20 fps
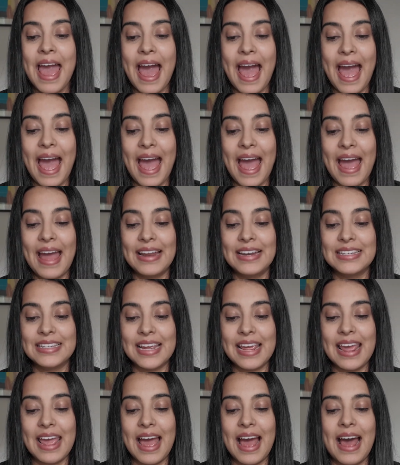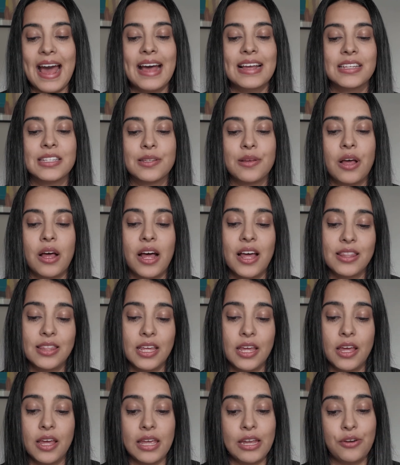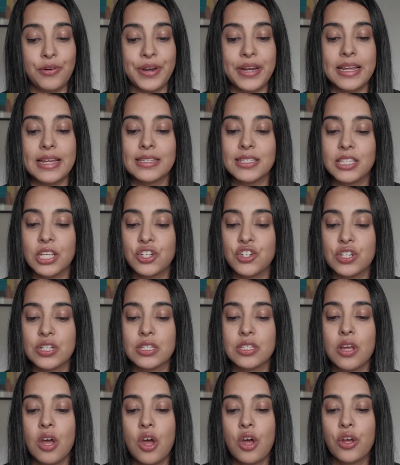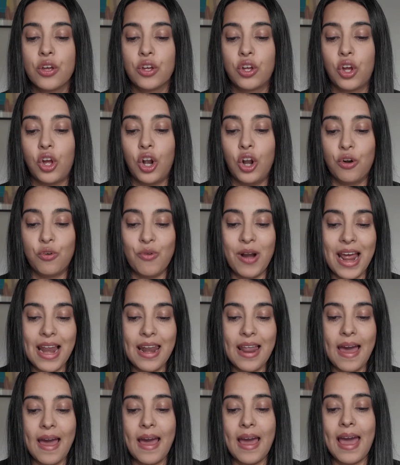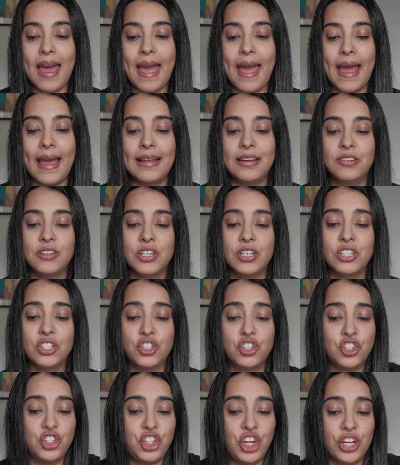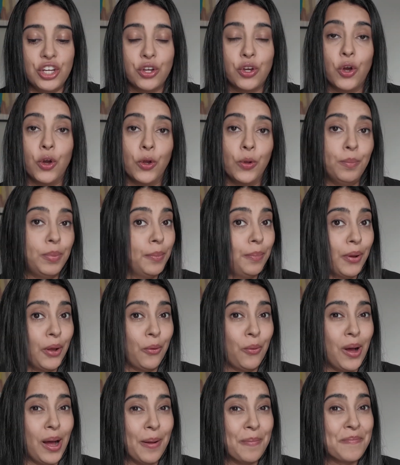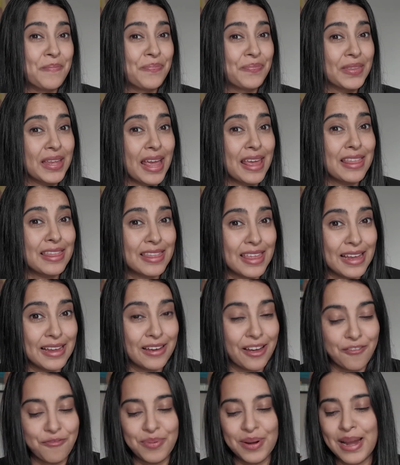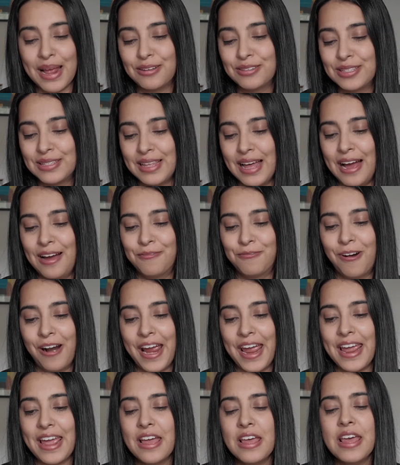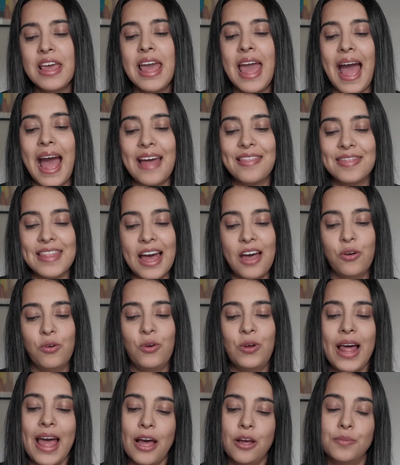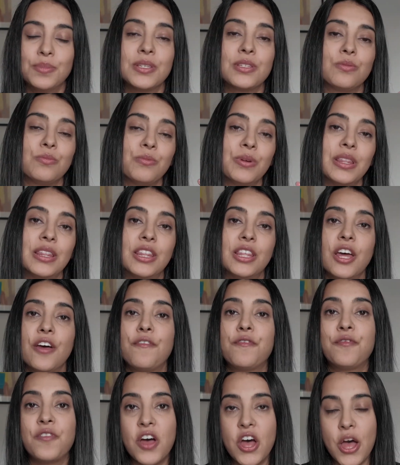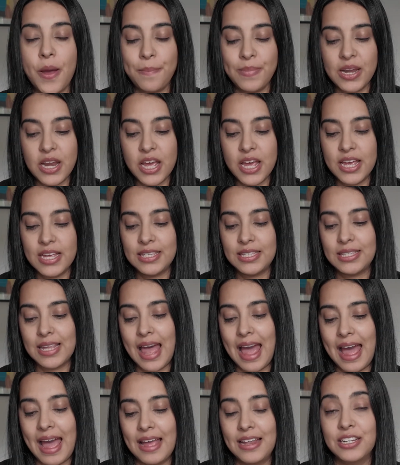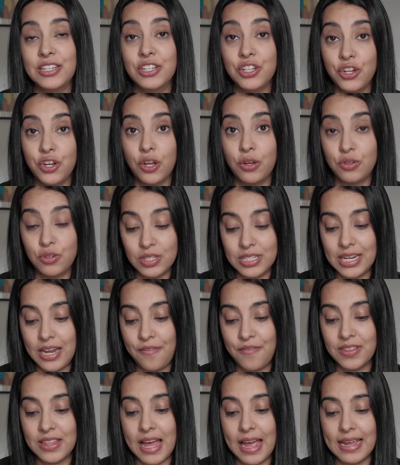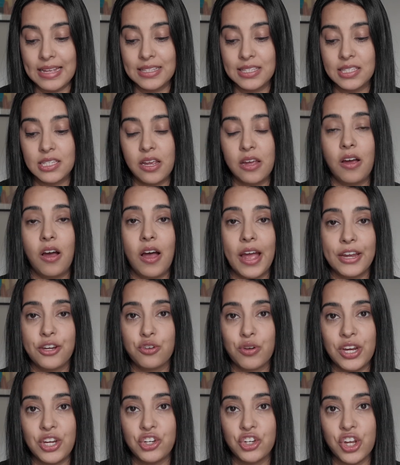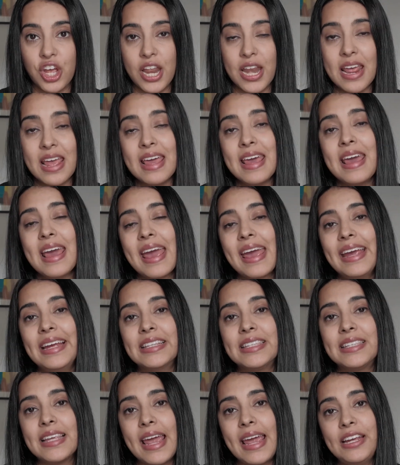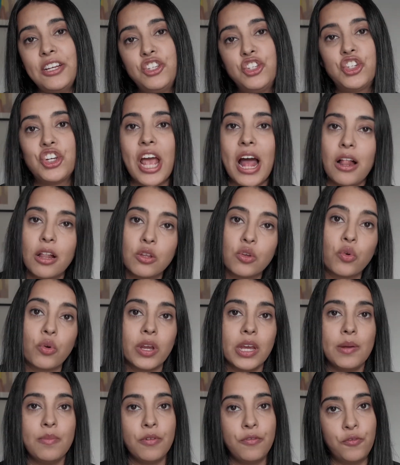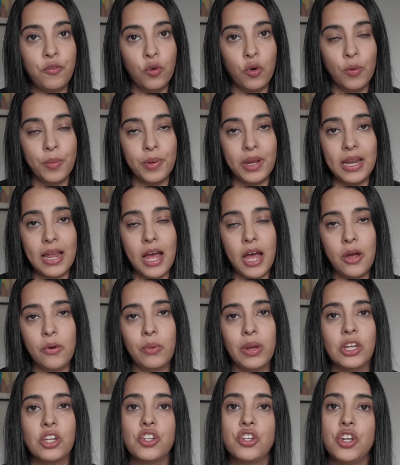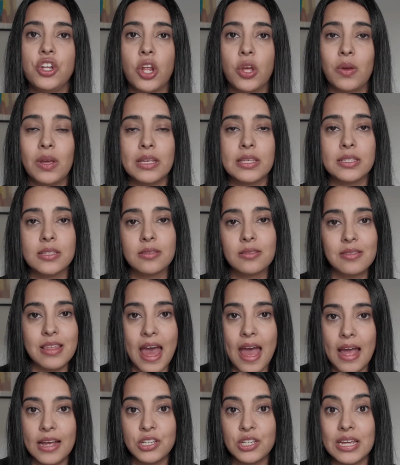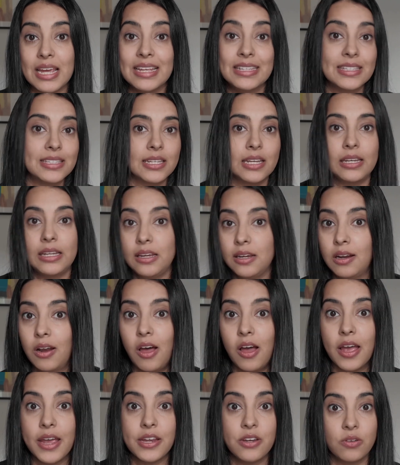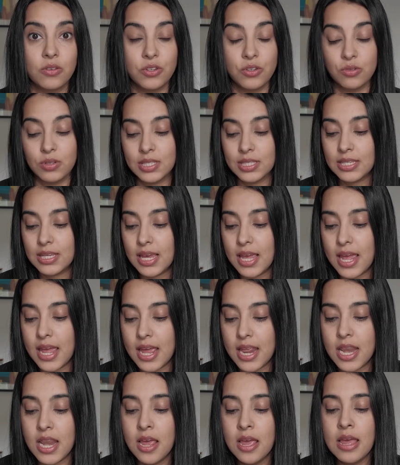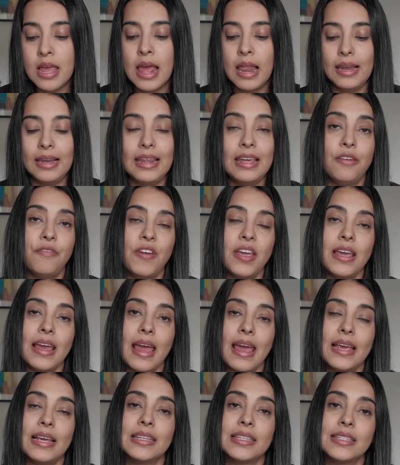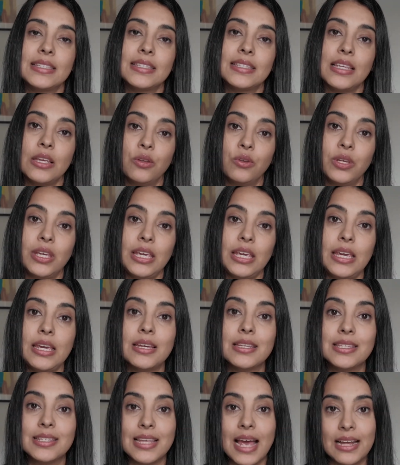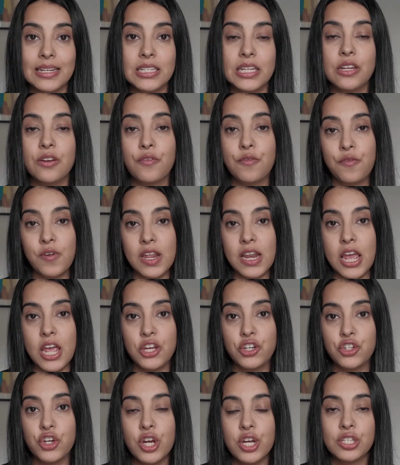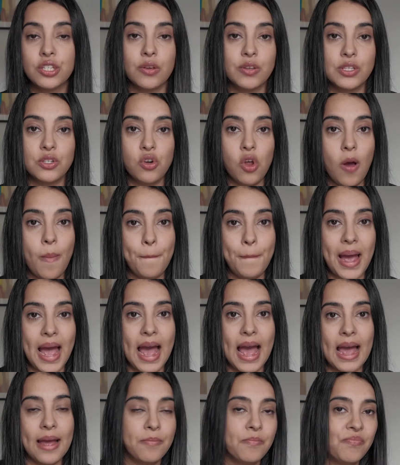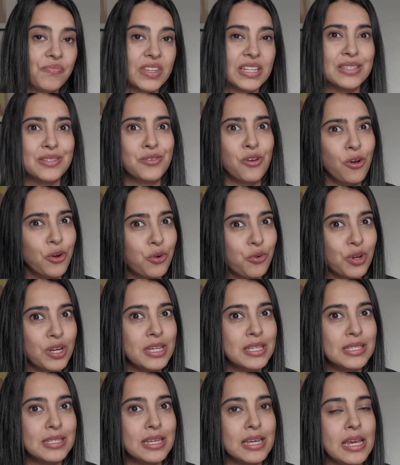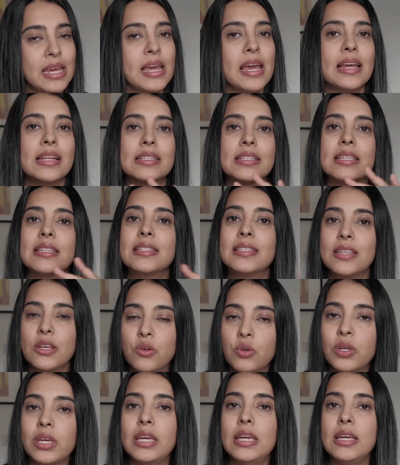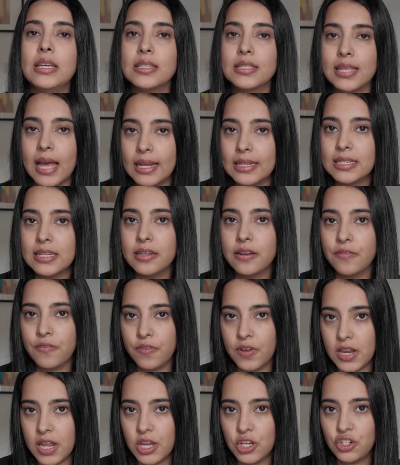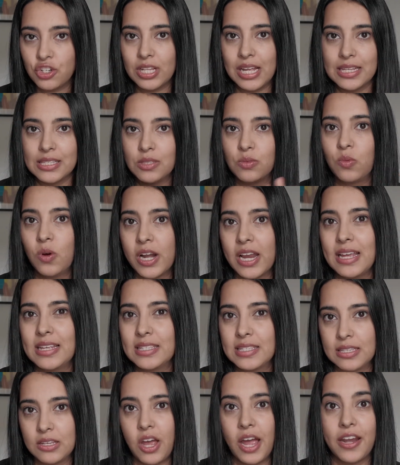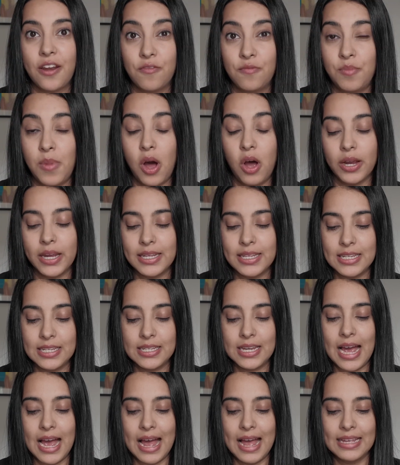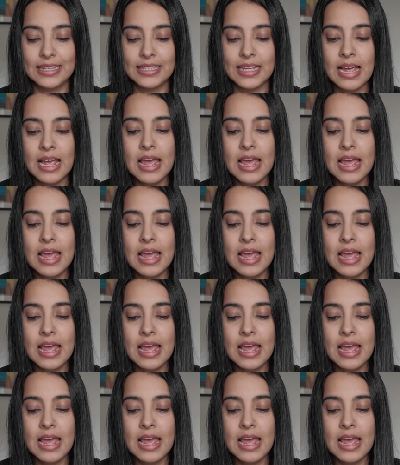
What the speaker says: And it has other ingredients such as chlorella and ginkgo biloba. I think I've pronounced that right. And that all helps with the firmness and, to deliver that instant hydration. It's a gel cream formula, which, is there to instantly glide on your skin, leaving a silky satin finish. So it's not matte, it's not greasy, it's a silky satin finish. That's what it's kind of marketed as.